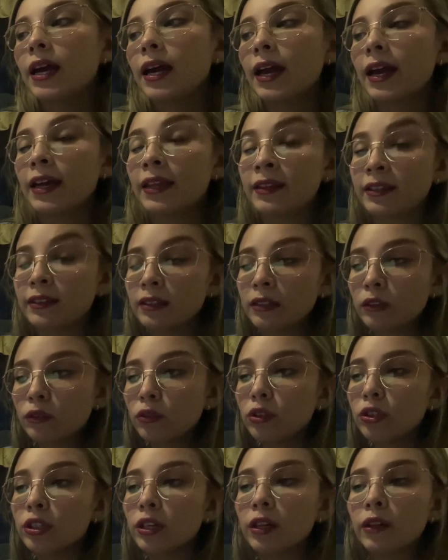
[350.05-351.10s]
and this is
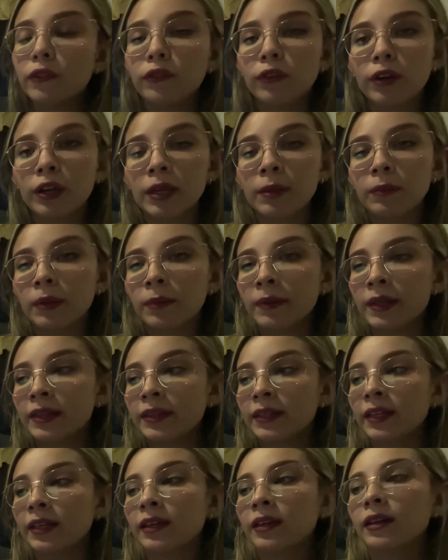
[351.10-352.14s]
crucial for
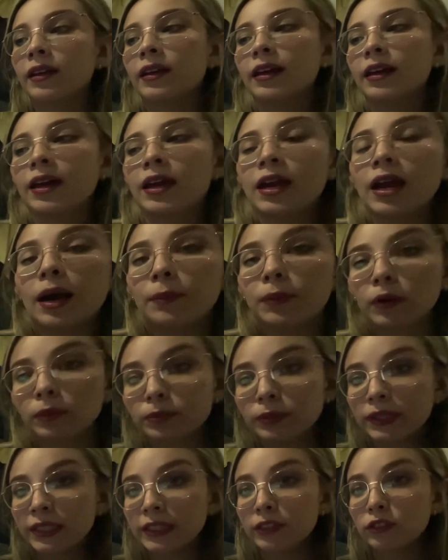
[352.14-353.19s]
implementing
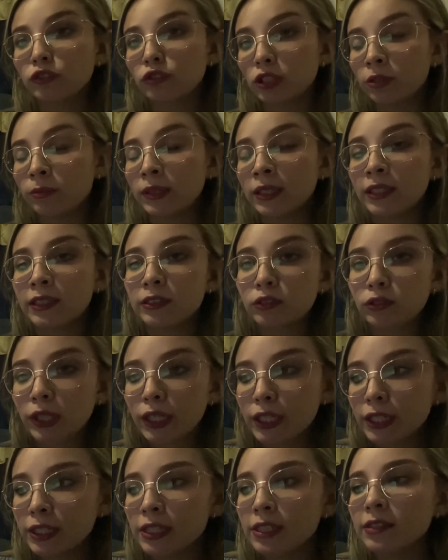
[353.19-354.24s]
appropriate treatment
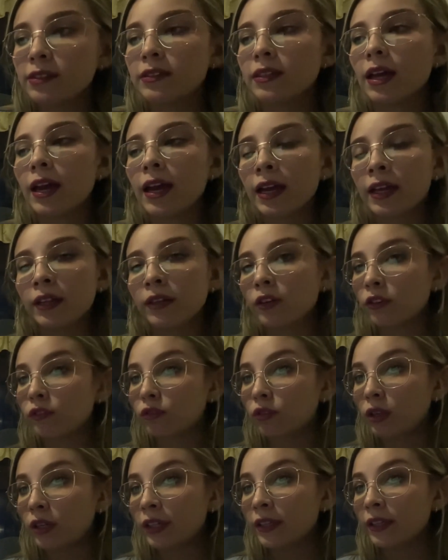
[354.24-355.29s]
strategies and
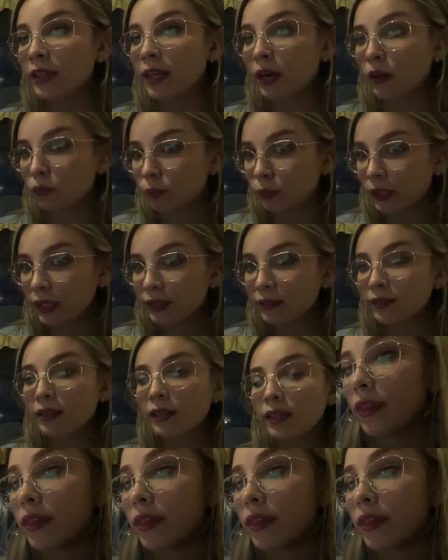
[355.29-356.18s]
controlling the outbreaks.